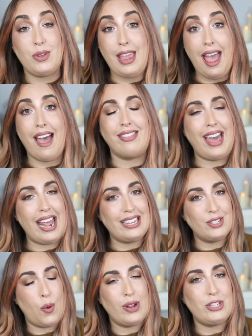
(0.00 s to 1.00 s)
yeah, that
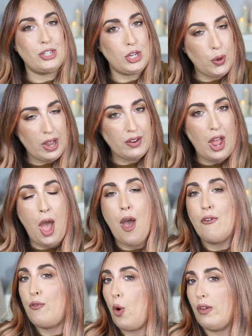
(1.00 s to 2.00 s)
is going to do it
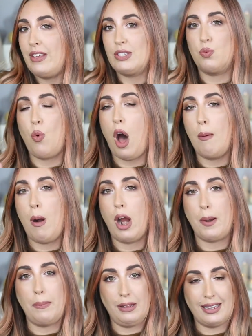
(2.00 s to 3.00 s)
for this
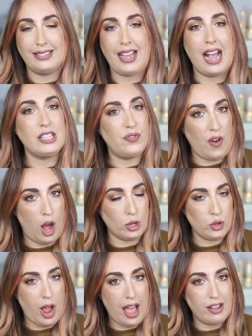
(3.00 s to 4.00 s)
Walmart plus size fall
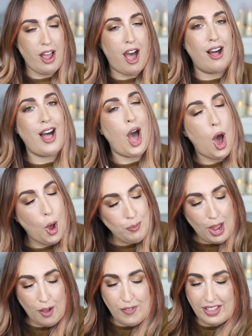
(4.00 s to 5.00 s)
try on haul. I
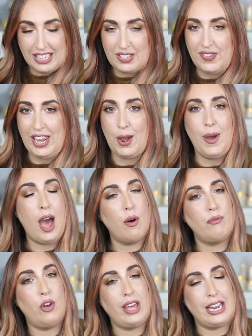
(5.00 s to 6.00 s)
hope y'all found this video
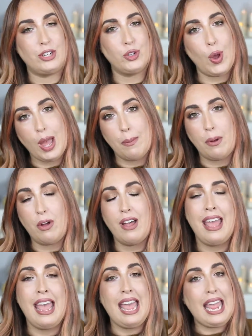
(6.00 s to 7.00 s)
helpful and
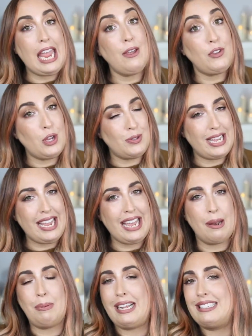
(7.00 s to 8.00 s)
enjoyable. If you
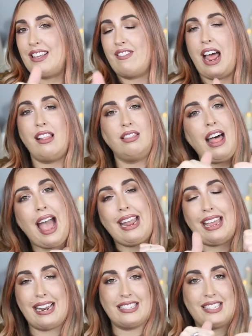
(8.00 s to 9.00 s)
did, please give it a
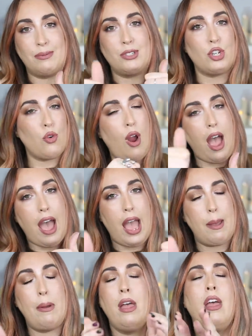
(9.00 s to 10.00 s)
like and a
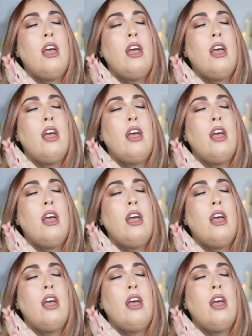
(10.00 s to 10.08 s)
subscribe.